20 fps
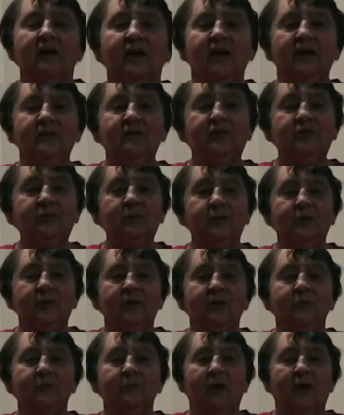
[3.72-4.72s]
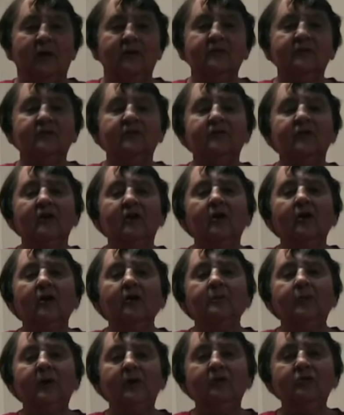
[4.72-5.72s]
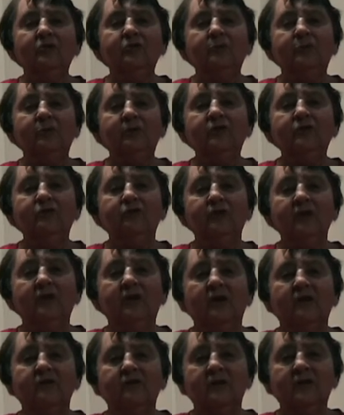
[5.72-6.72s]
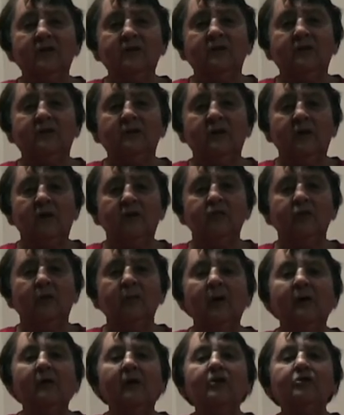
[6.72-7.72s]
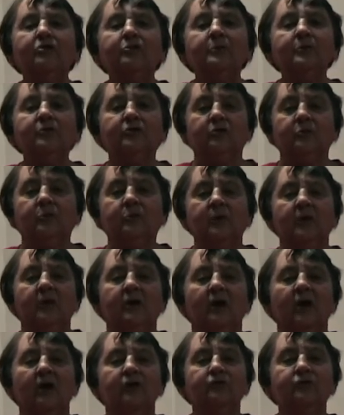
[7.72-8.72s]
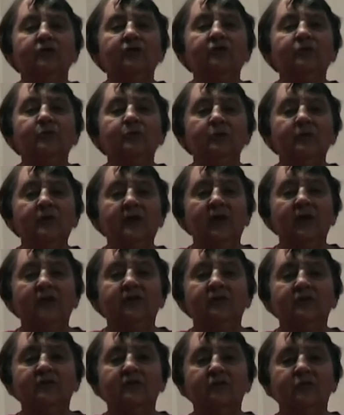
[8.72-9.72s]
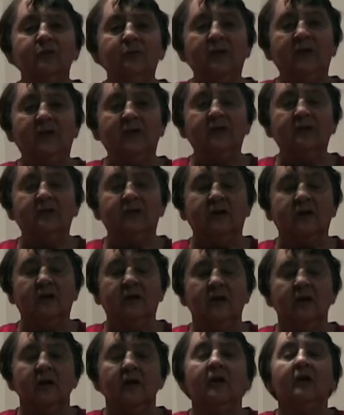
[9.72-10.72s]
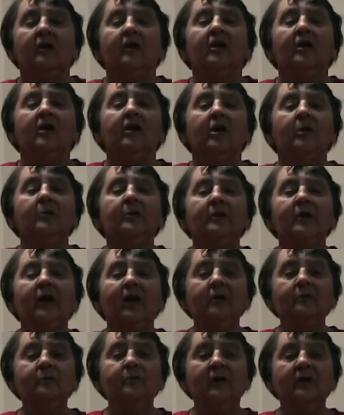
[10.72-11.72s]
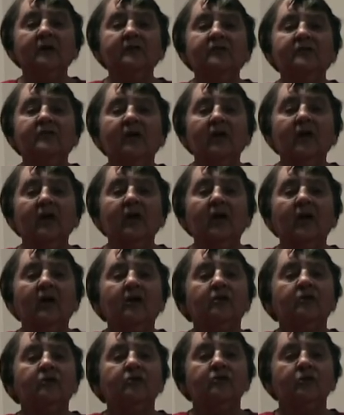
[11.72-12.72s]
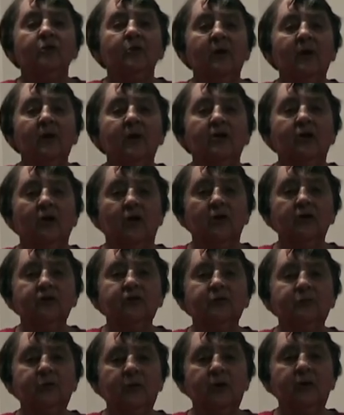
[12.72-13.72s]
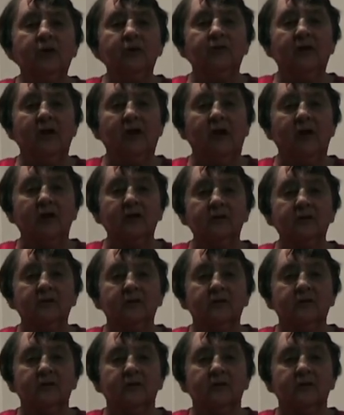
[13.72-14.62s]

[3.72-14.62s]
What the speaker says: and this morning at Mass, our parish priest read out a letter from our Archbishop addressed to all the Catholics of Wellington. He began by saying, "You are God's work of art.